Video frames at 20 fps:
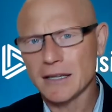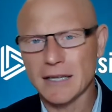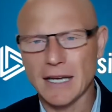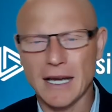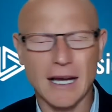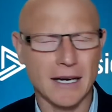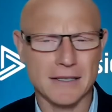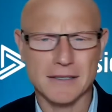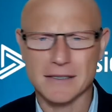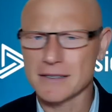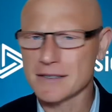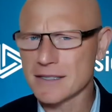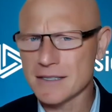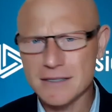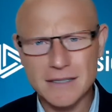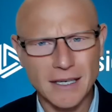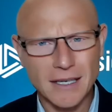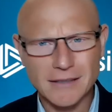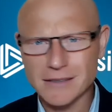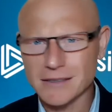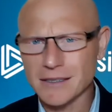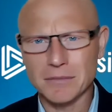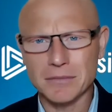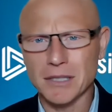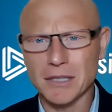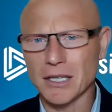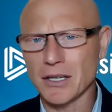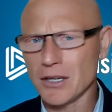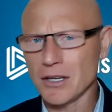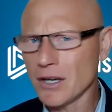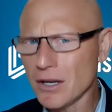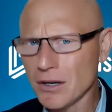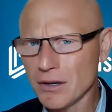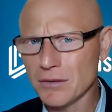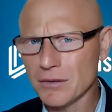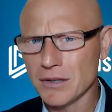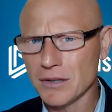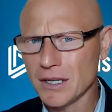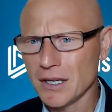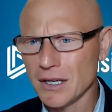taxes. It's not something new.